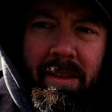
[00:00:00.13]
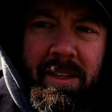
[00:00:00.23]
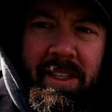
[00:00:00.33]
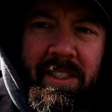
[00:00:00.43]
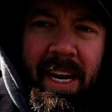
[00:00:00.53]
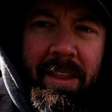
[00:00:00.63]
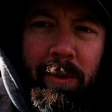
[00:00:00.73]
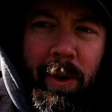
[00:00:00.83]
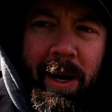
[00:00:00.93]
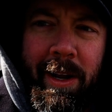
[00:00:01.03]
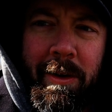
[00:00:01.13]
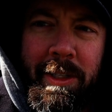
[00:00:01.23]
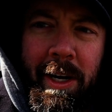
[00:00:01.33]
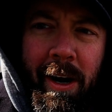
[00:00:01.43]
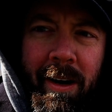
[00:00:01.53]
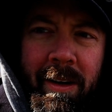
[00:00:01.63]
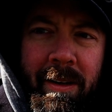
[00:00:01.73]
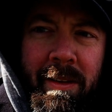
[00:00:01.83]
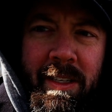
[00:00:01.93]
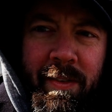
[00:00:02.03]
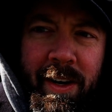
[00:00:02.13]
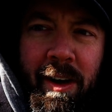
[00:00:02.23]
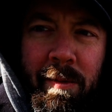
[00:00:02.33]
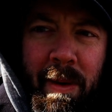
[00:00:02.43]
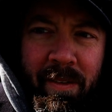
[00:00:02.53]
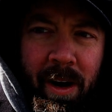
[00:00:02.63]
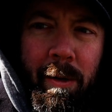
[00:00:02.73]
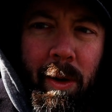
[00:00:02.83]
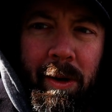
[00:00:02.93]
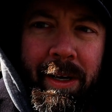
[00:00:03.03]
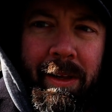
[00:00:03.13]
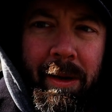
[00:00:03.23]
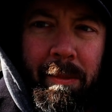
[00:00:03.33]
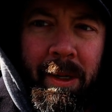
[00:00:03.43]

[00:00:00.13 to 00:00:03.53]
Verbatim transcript: This is Nate the radio star. This video may very well kill him.